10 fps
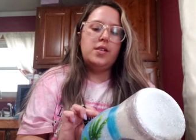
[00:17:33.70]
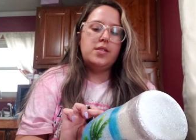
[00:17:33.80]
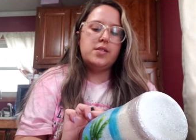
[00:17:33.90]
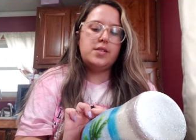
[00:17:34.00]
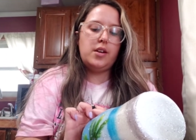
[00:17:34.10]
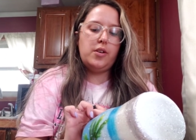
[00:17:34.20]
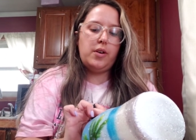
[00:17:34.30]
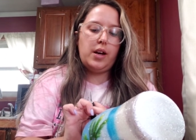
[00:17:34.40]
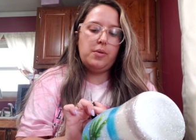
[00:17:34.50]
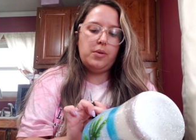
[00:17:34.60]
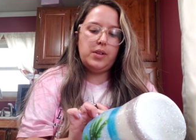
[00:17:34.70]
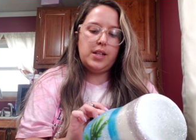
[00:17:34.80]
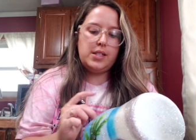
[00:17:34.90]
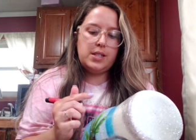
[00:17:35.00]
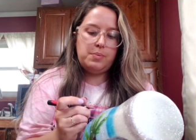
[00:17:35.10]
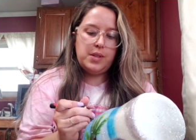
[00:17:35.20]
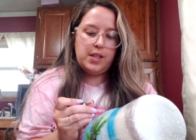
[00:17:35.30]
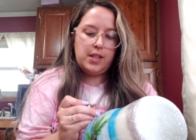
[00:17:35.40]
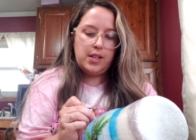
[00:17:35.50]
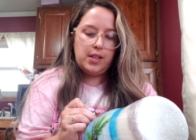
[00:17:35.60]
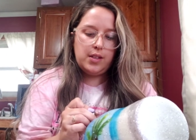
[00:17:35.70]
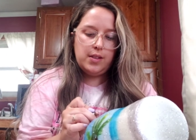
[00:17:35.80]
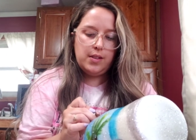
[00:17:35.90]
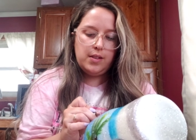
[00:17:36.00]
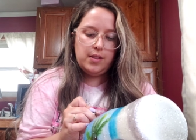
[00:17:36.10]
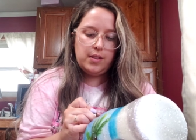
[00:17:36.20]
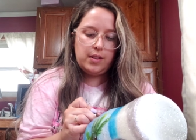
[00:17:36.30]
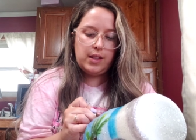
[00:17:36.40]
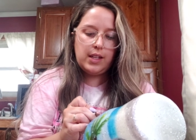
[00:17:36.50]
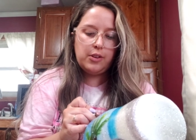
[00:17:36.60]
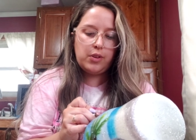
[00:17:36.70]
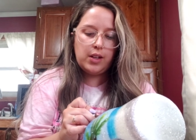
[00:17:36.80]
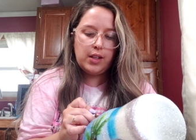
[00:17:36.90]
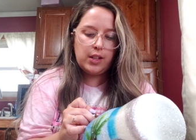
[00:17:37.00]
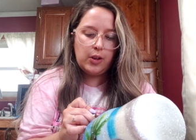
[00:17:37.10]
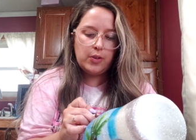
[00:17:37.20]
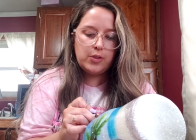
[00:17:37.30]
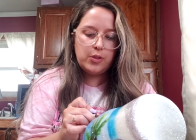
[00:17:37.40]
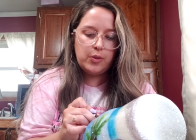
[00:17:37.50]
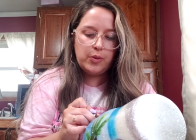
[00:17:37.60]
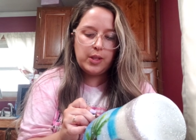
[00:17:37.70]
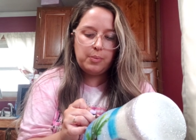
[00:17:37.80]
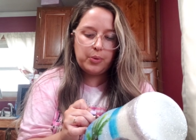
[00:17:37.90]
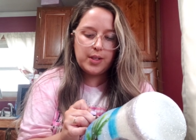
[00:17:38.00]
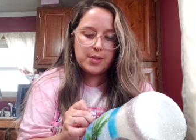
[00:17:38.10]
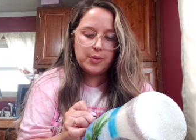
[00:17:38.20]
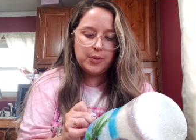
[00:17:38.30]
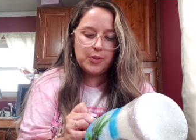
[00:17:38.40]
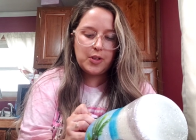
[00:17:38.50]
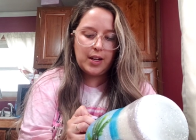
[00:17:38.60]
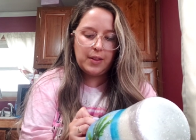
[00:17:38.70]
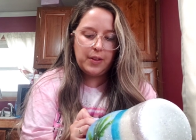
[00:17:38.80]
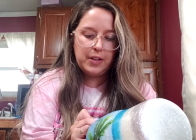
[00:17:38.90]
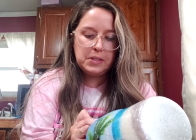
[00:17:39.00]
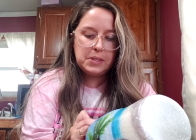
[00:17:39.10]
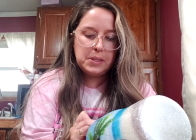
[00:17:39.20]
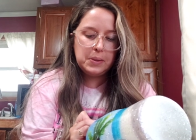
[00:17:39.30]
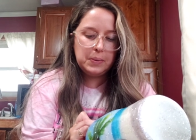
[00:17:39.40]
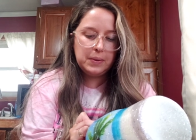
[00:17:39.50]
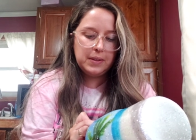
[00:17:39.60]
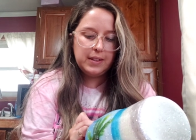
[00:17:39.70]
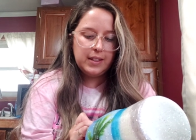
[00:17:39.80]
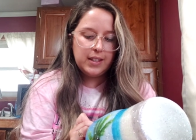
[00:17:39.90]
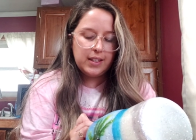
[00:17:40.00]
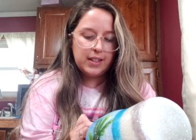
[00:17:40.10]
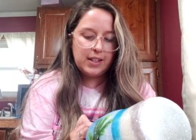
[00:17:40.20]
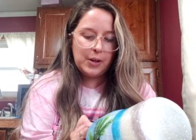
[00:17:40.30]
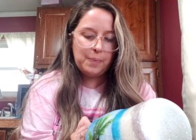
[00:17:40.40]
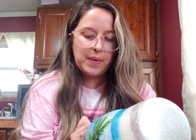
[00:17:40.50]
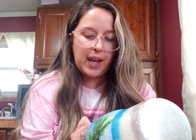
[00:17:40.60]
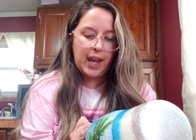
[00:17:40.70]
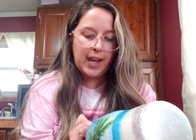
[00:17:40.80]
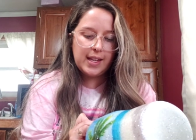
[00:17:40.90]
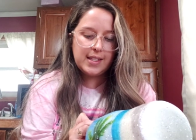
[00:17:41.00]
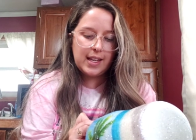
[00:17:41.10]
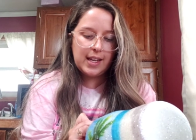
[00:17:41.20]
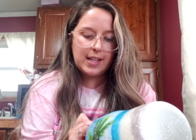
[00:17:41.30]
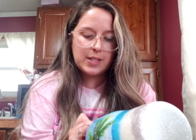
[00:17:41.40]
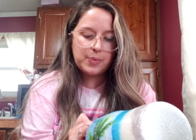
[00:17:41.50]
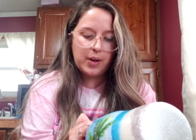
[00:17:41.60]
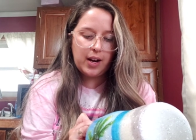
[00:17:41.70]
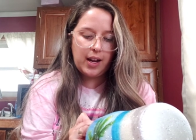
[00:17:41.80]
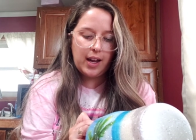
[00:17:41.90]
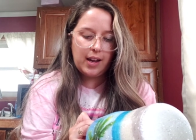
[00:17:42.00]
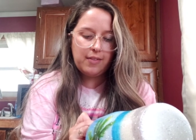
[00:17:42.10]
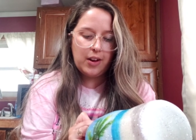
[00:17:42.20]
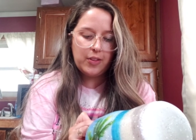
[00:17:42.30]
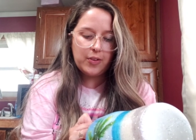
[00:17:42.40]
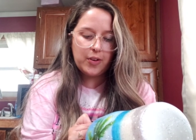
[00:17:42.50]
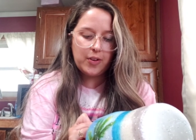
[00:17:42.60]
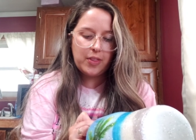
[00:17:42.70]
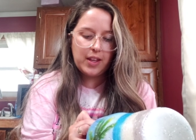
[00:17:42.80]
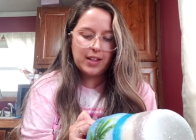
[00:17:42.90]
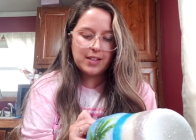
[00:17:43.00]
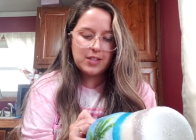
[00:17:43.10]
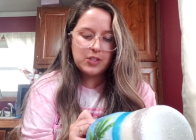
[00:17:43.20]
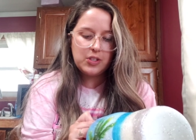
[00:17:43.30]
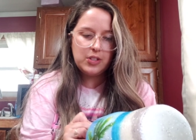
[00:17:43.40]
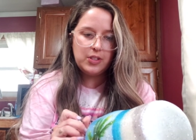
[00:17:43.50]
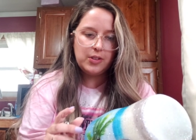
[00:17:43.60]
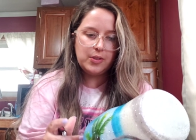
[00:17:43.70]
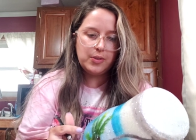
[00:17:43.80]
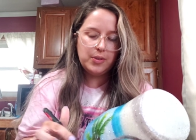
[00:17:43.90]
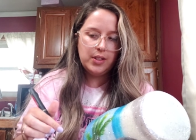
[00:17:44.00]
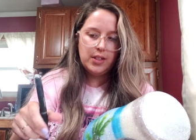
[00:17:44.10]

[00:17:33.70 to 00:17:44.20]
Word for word: So I will need to be getting ready to go to the preschool triathlon soon. Ugh, I hate days where I have other things to do